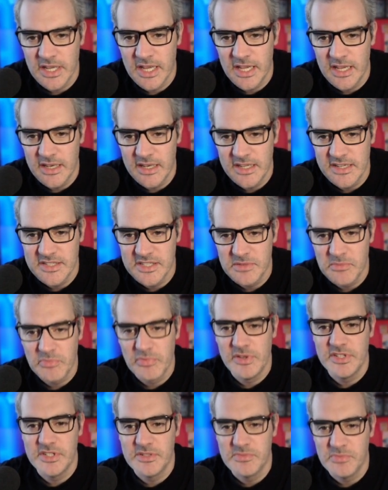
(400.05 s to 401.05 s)
at least in
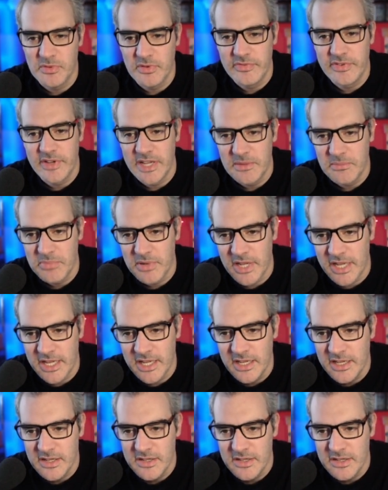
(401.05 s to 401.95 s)
principle of gameplay.